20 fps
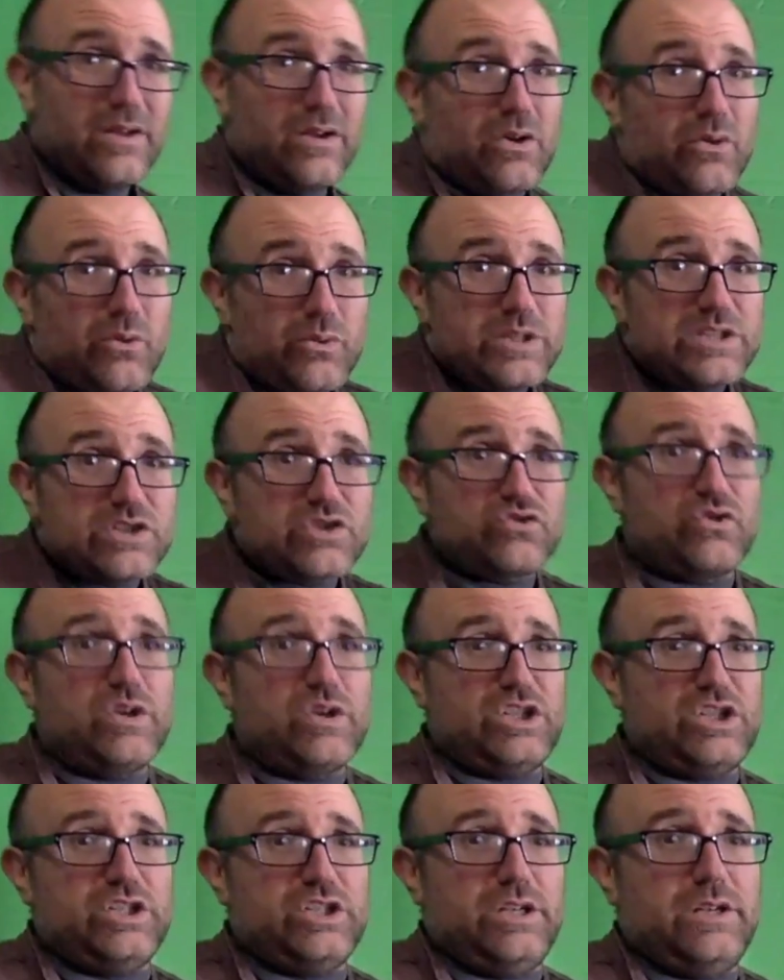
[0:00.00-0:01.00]

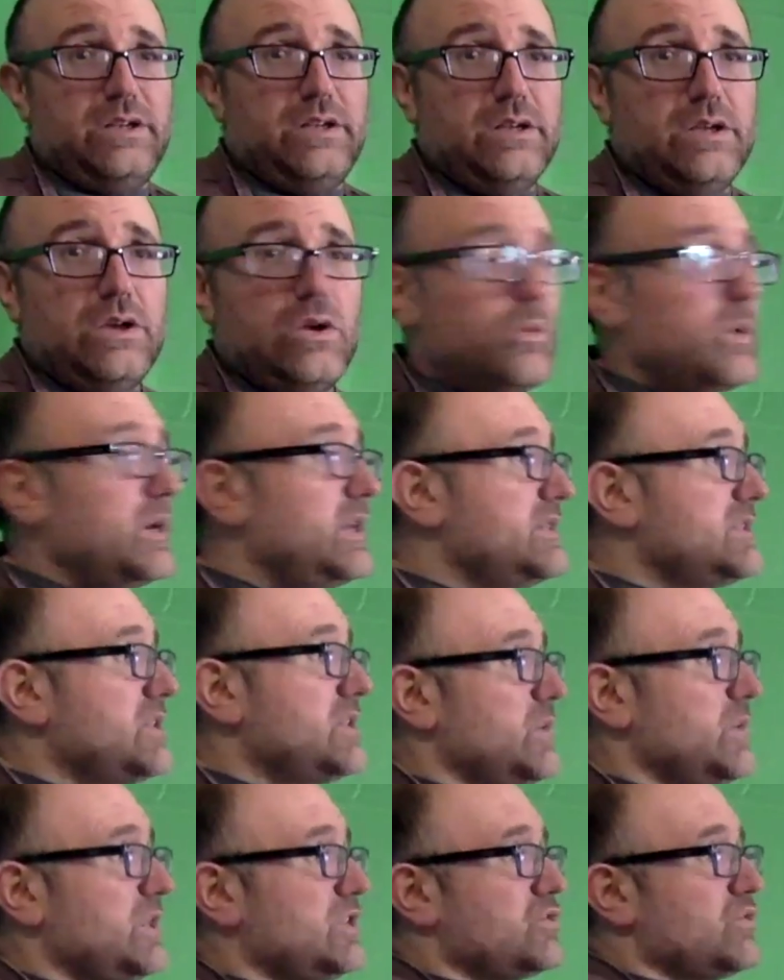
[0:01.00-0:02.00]
restriction. What is the
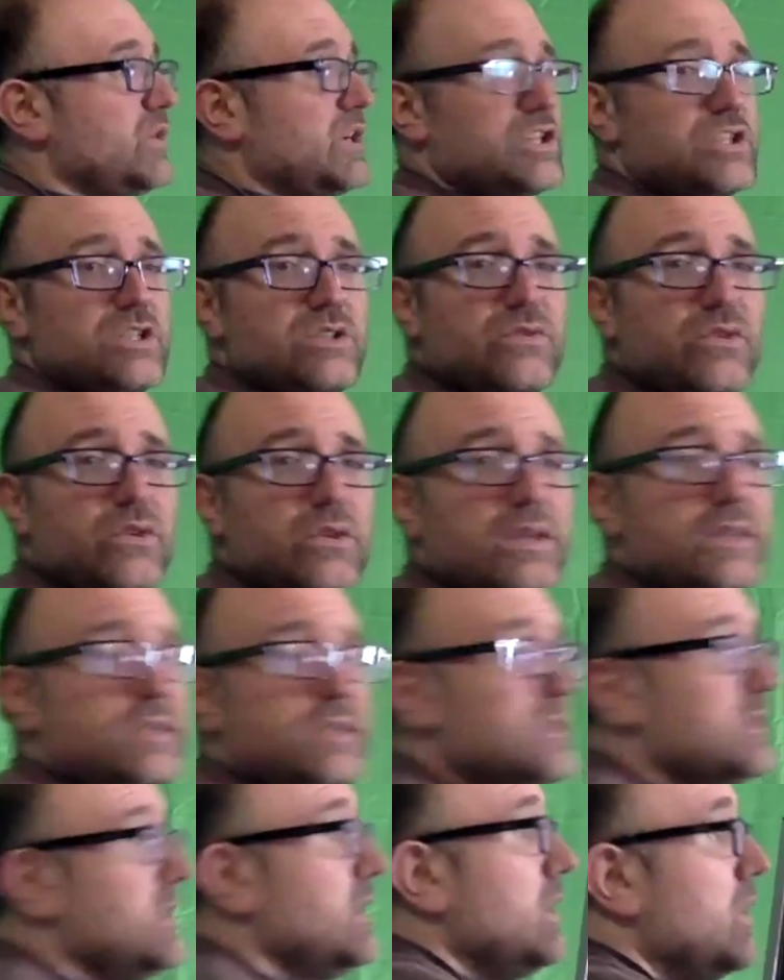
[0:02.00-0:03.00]
restriction for
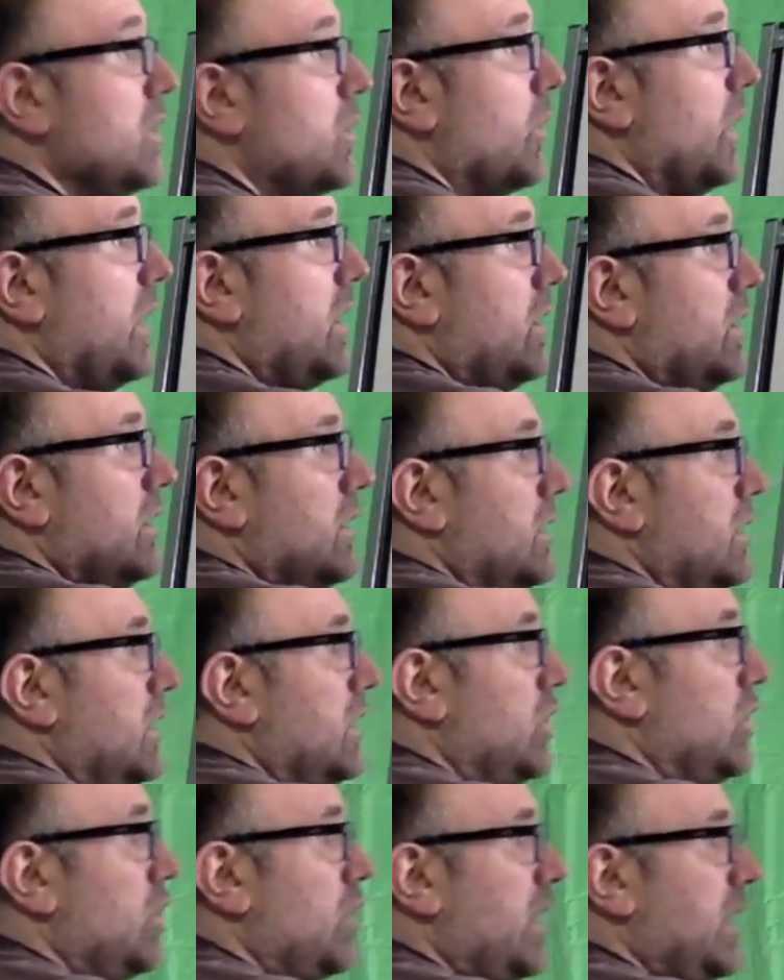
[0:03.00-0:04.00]
this? Well,
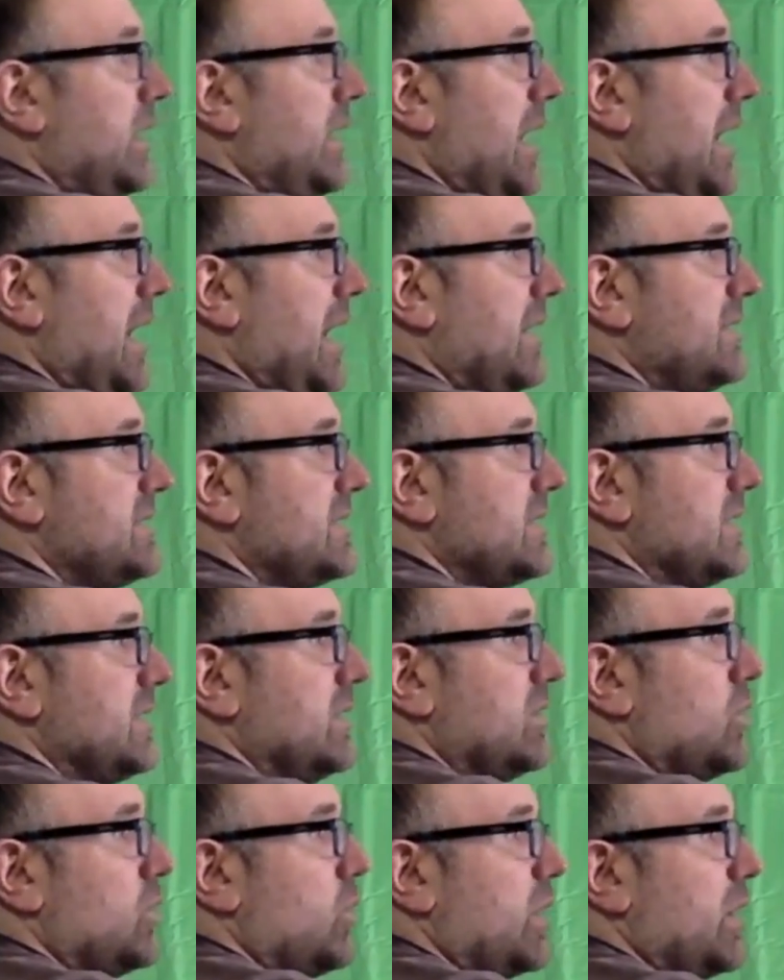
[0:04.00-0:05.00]
looking at
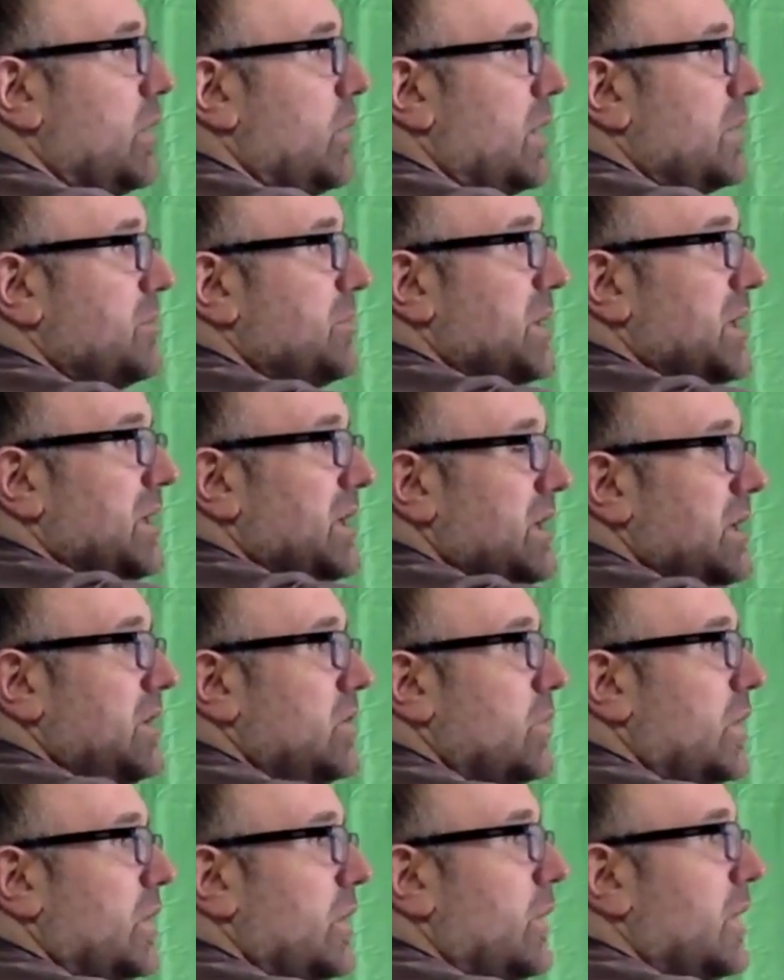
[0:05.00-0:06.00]

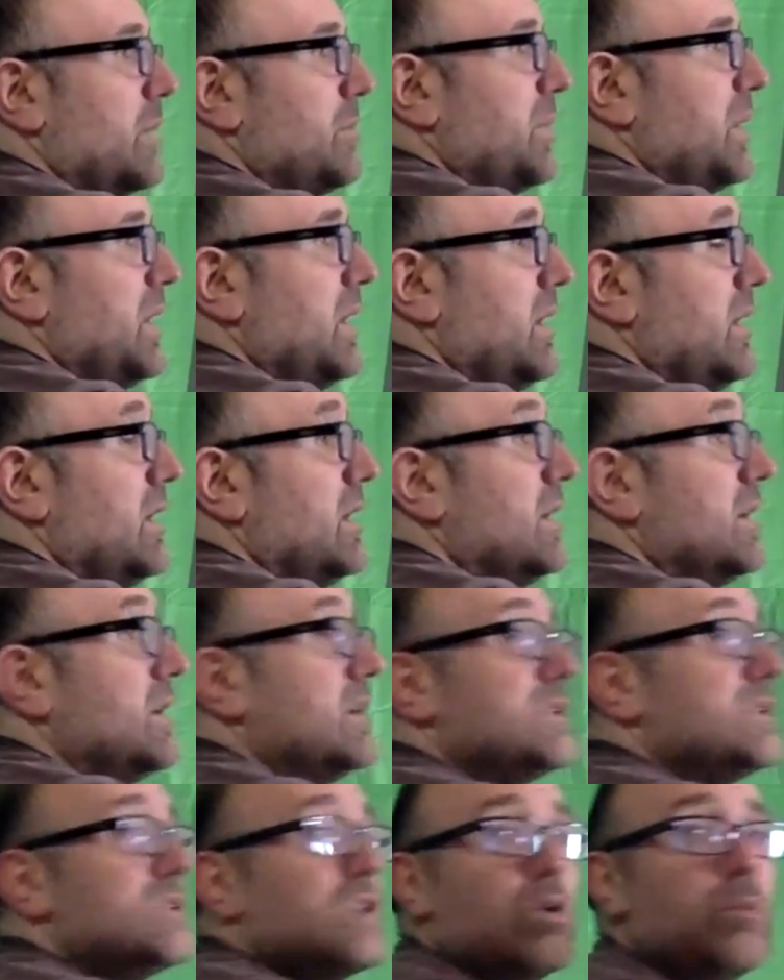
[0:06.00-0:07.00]
21p.
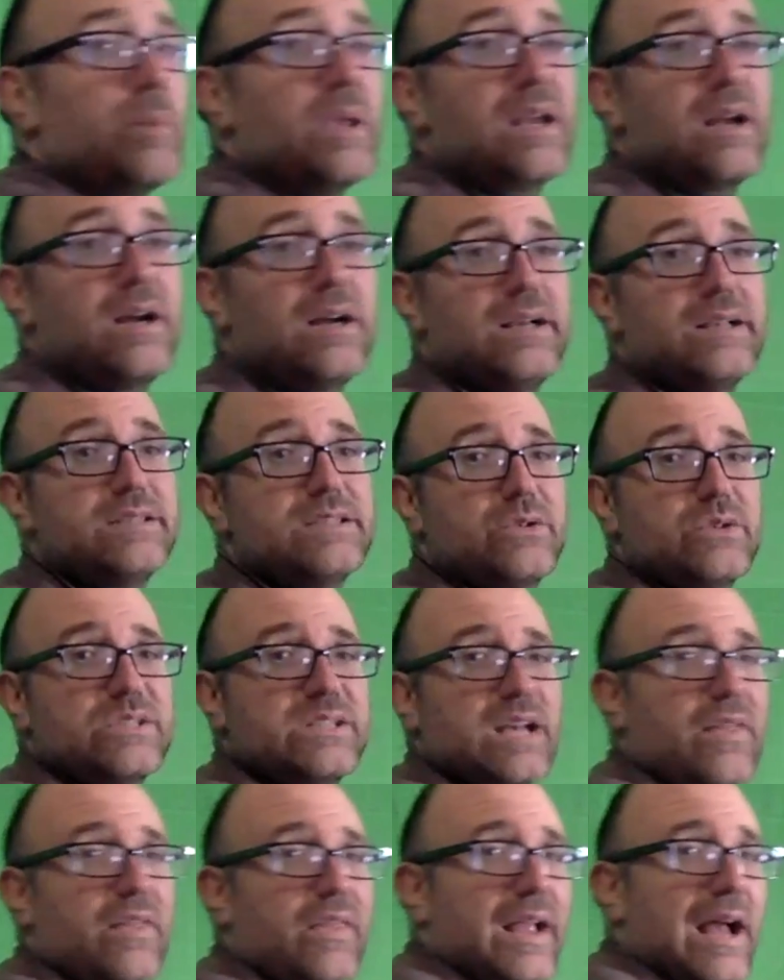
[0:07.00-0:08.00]
So because there's
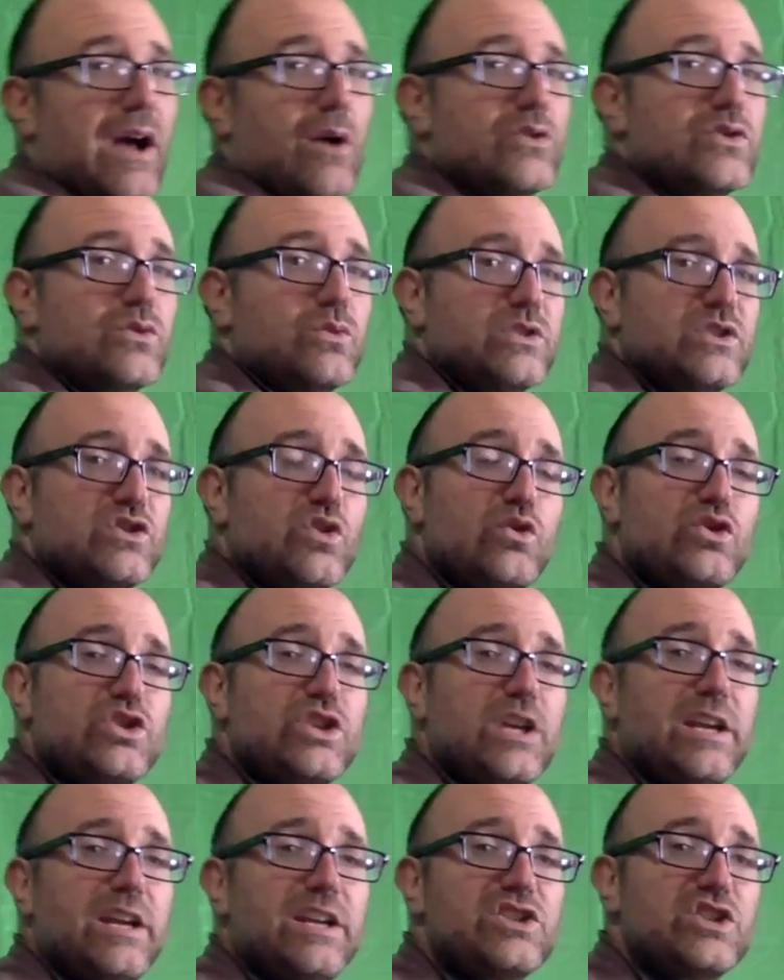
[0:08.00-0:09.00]
nothing else
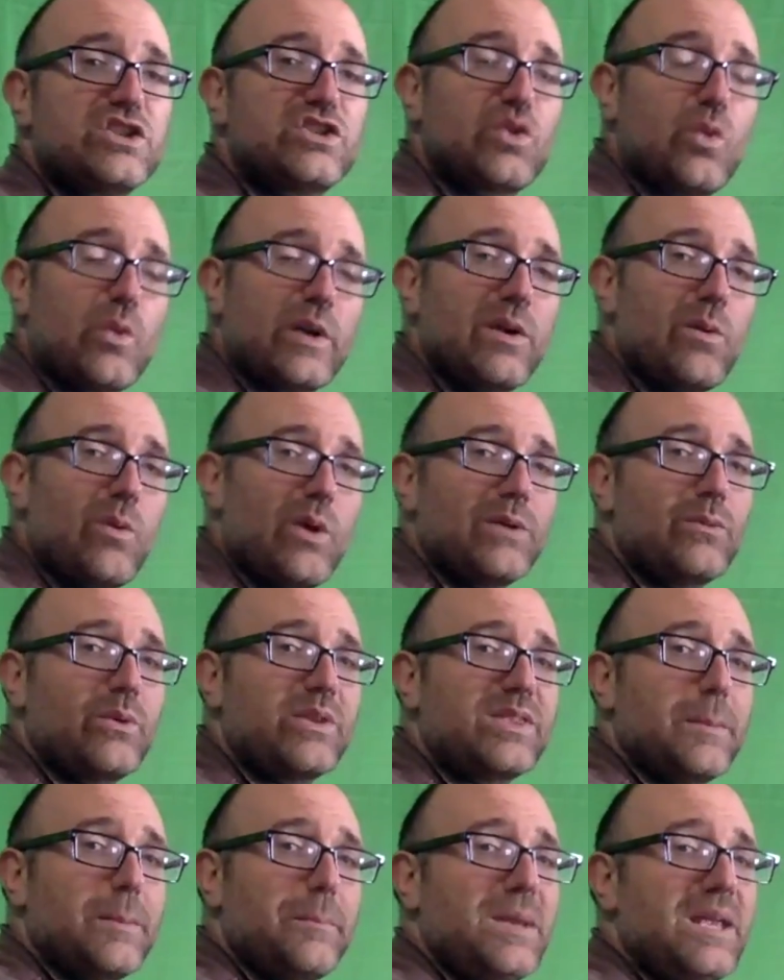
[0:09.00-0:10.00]
associated, just 21 with
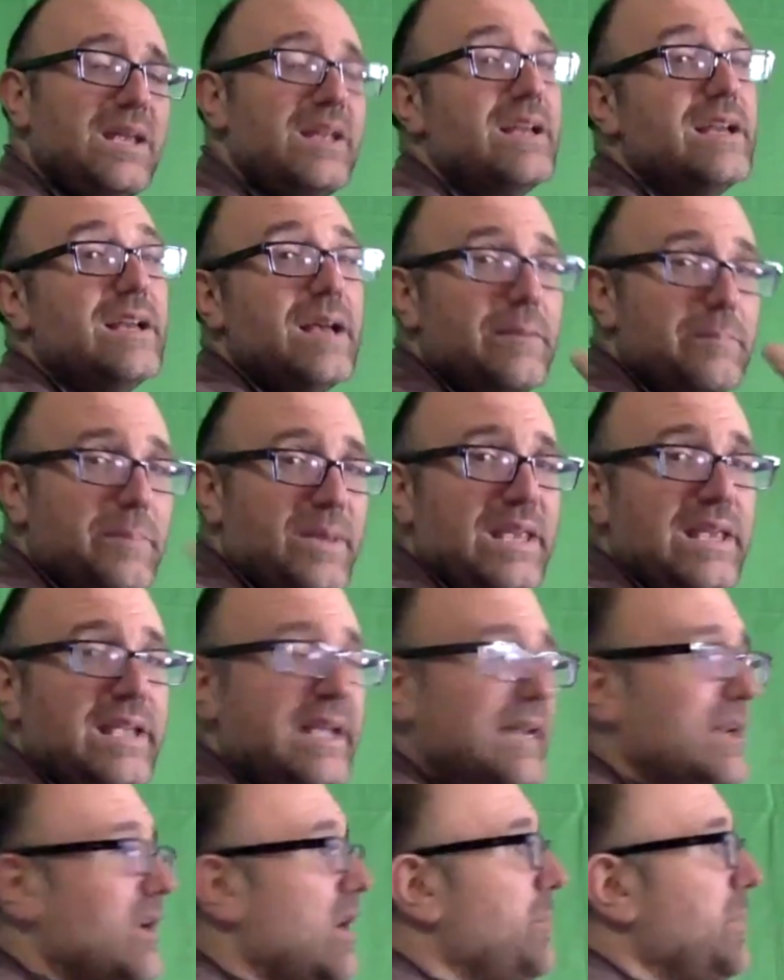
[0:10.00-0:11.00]
the p
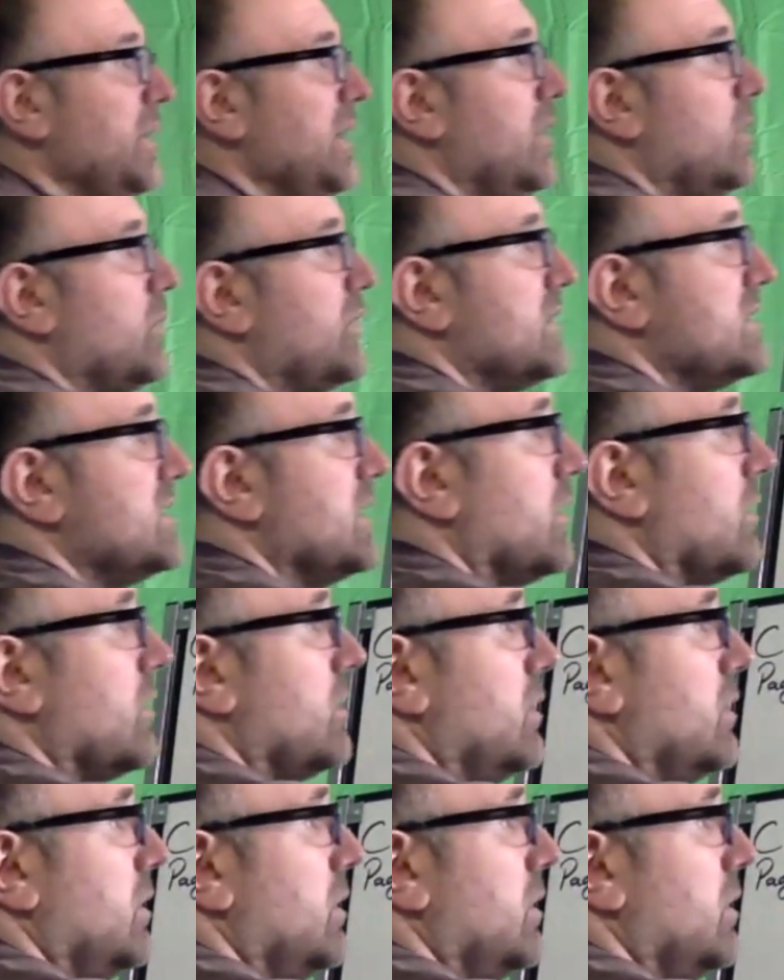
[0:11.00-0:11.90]
cannot be equal to 0.